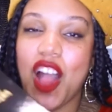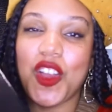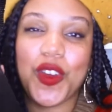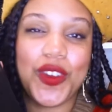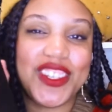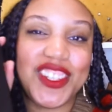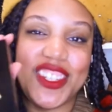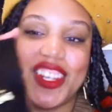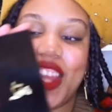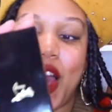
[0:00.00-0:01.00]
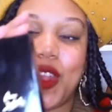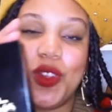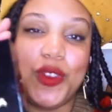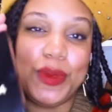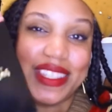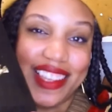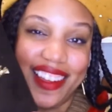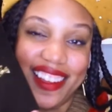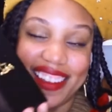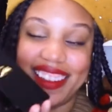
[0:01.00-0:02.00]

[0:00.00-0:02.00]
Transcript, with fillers: Christian Louboutin.